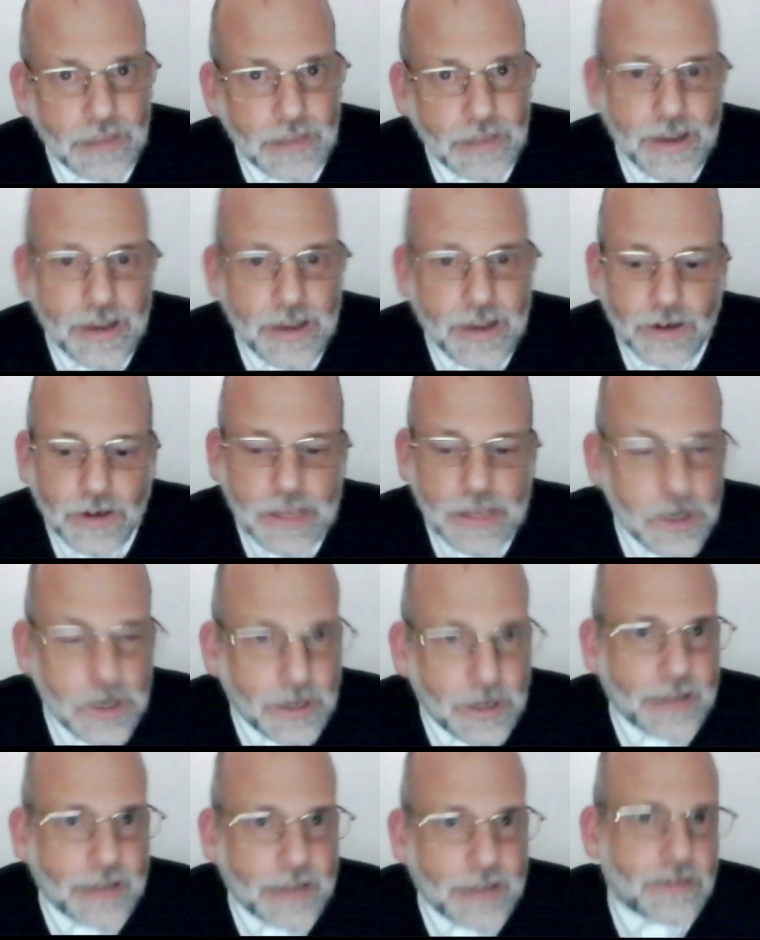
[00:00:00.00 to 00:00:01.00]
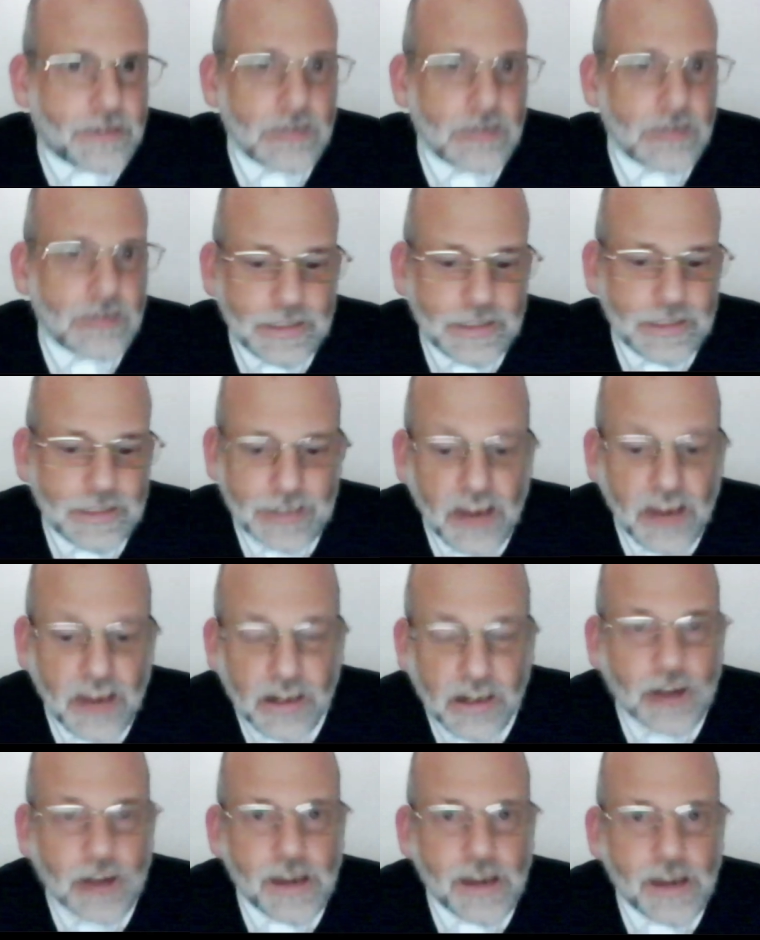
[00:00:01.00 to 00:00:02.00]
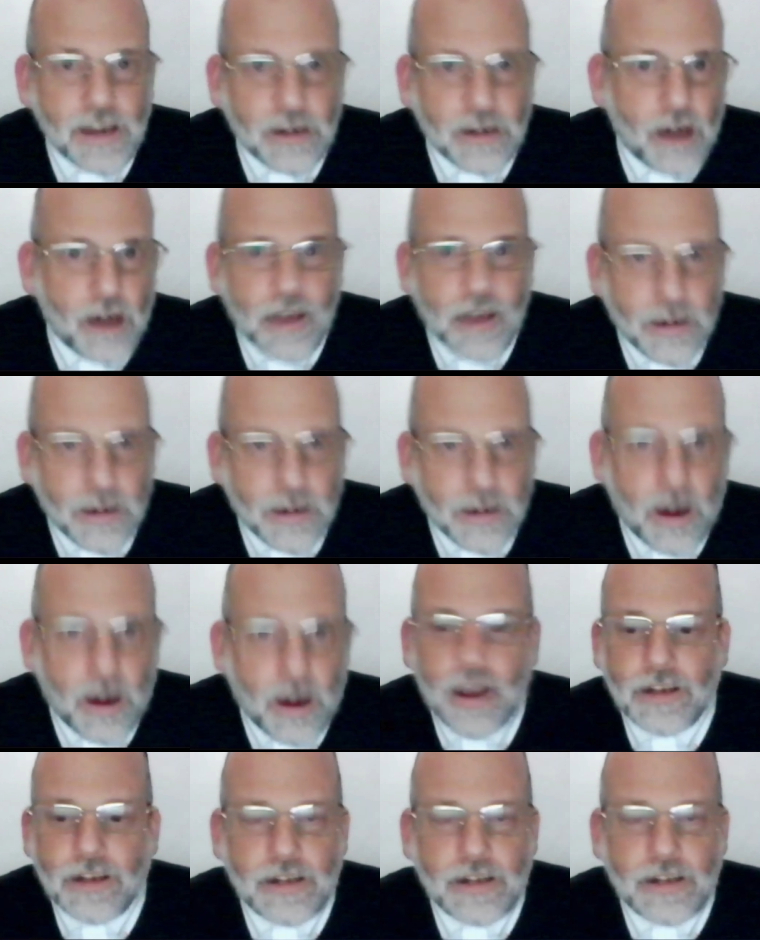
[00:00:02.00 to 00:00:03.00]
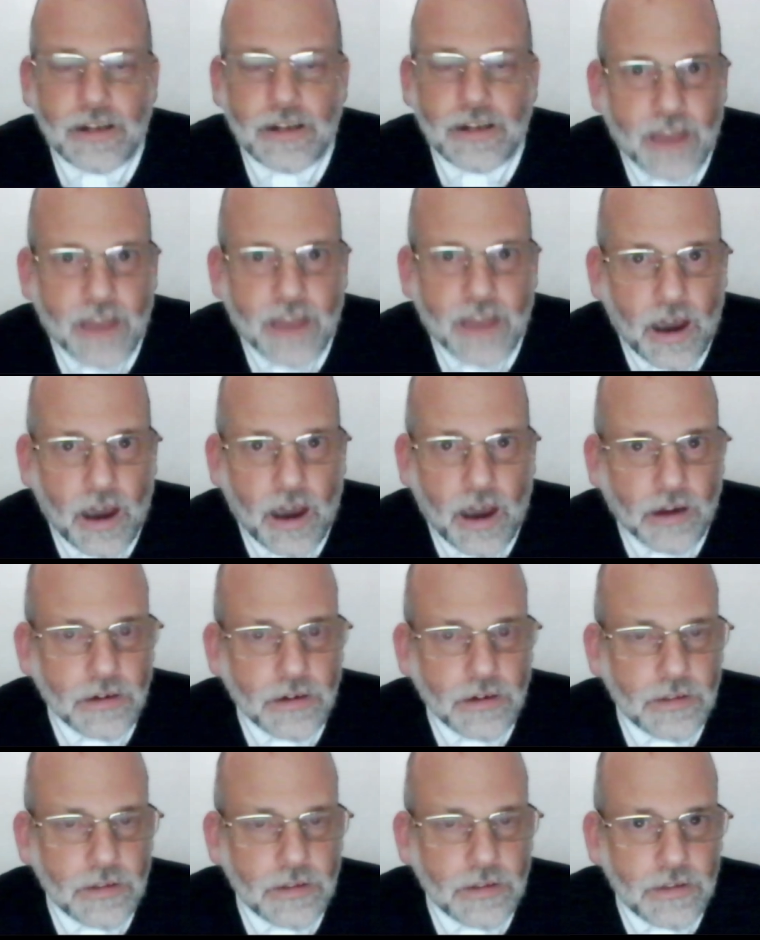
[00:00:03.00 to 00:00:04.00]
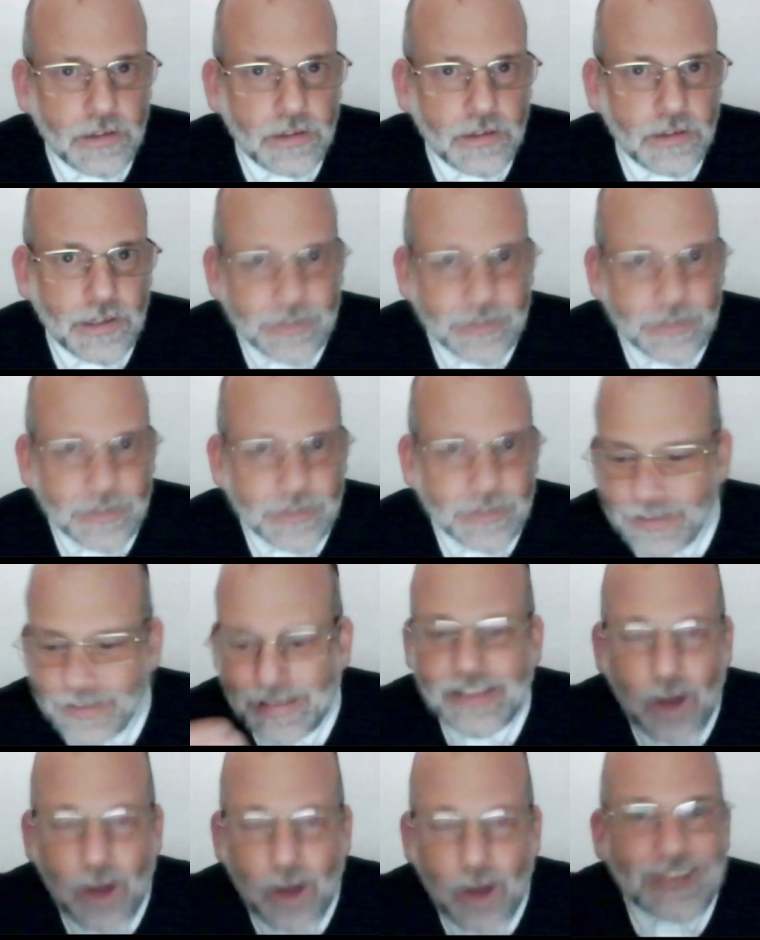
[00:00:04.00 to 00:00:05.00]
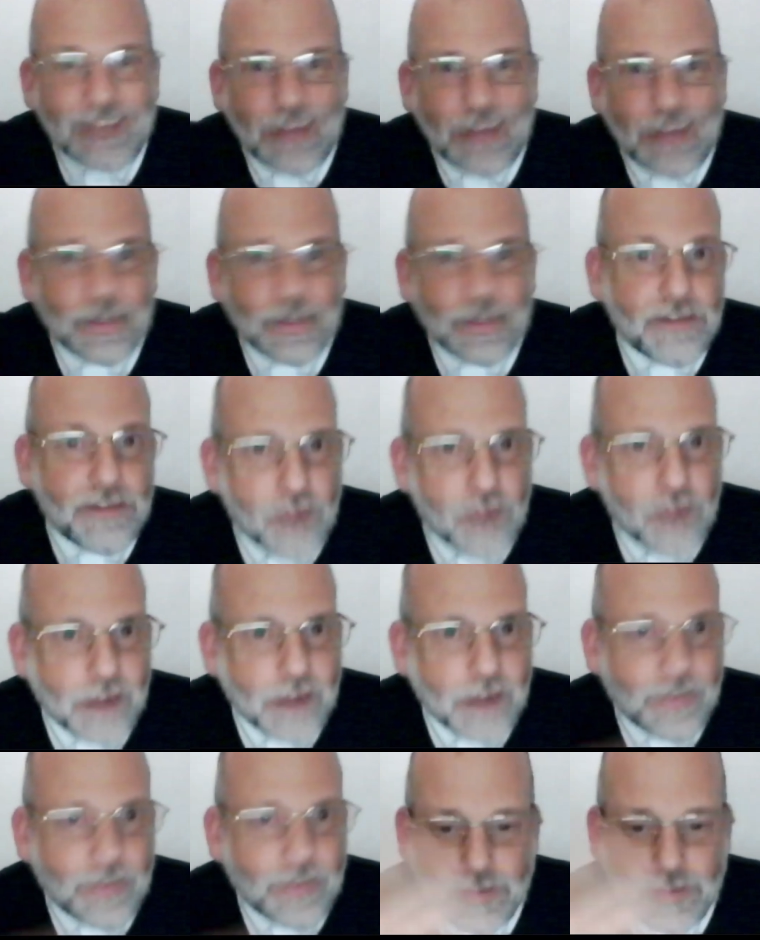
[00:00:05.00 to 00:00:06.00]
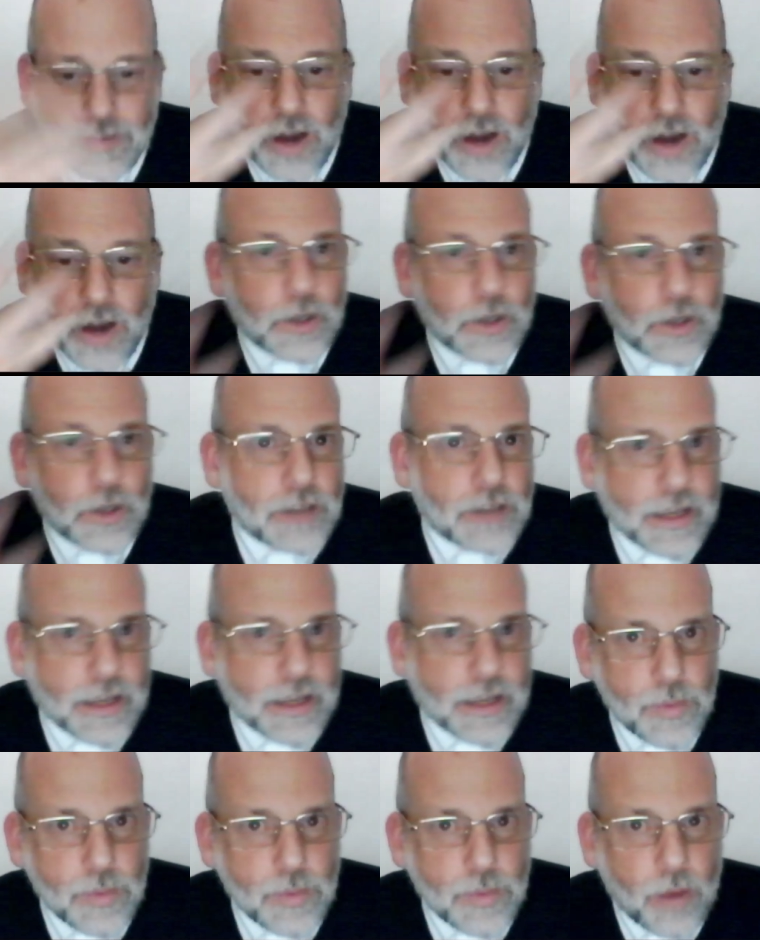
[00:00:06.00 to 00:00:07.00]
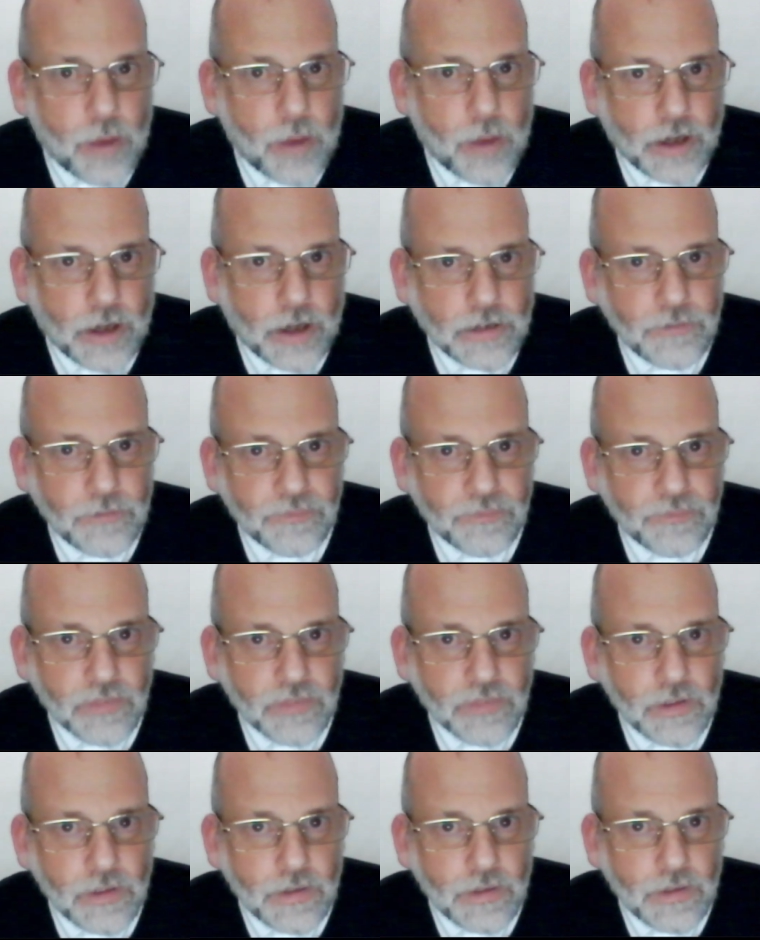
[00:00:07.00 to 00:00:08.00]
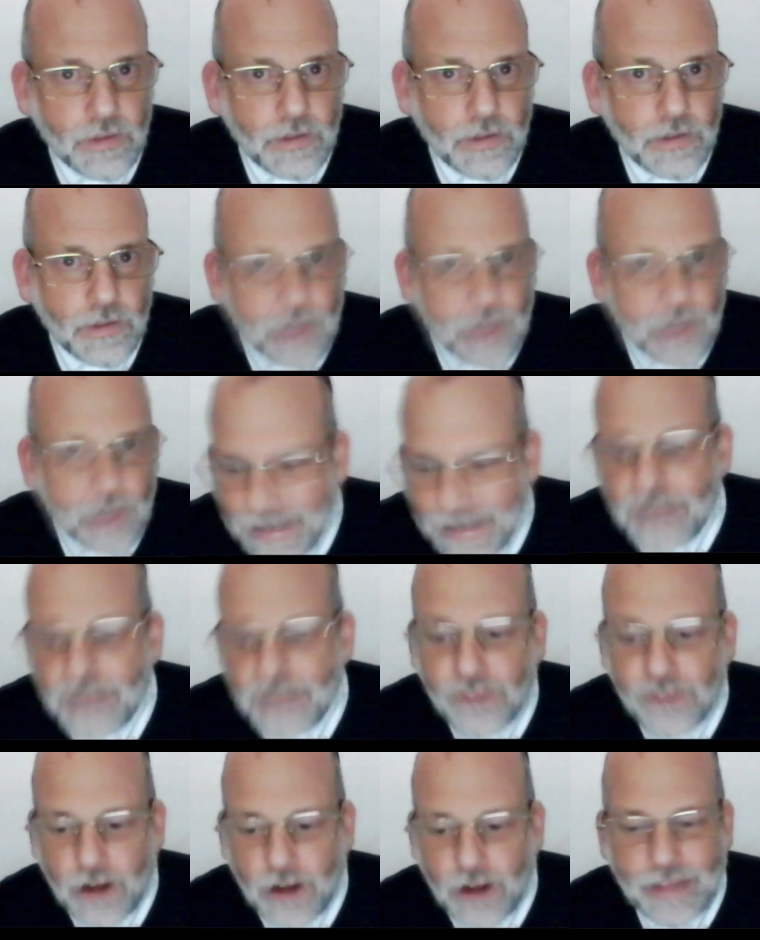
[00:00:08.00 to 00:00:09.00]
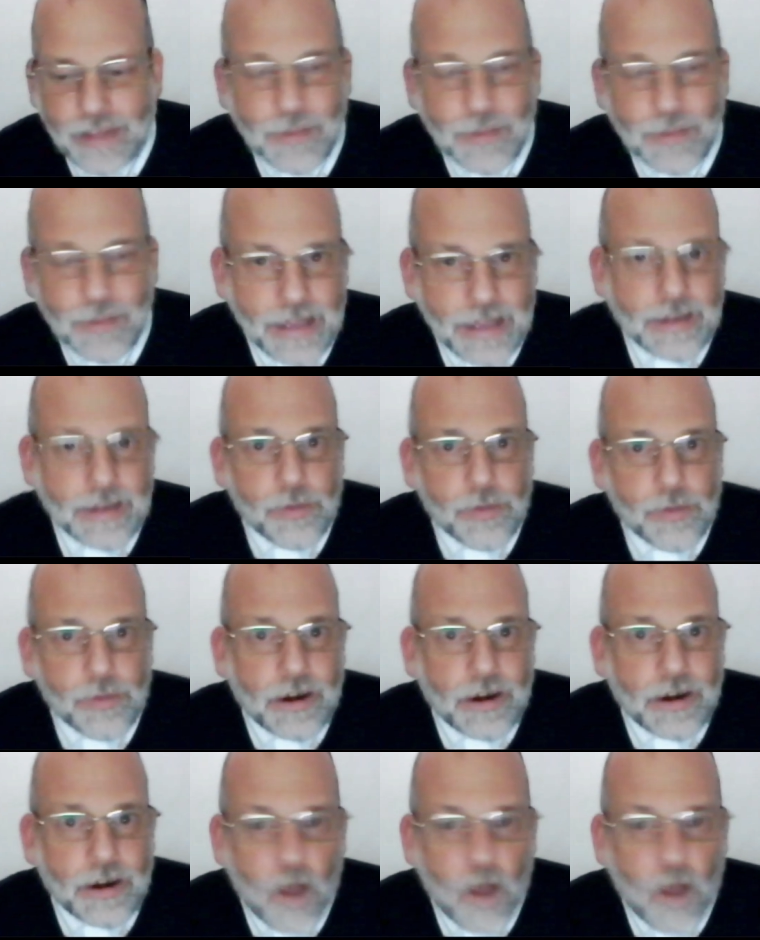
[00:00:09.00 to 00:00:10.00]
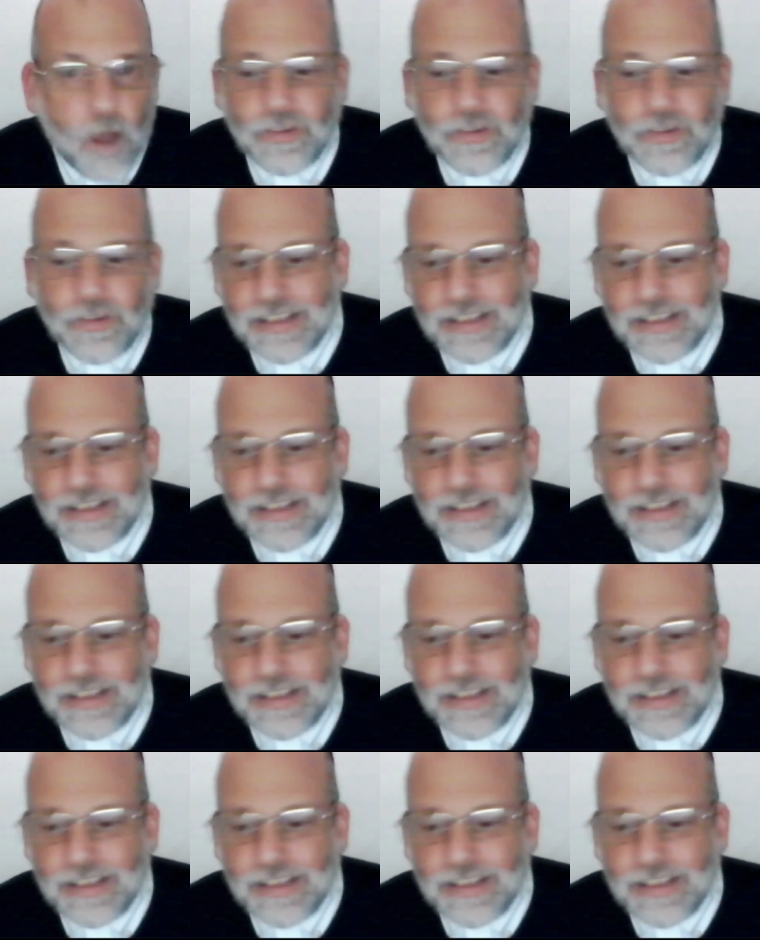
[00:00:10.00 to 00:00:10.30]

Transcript: You hear like ka-clunk, ka-clunk, ka-clunk underneath the car. Because they saw something in front of them. It all looked like a human body, right, in front of them, and they ended up running it over.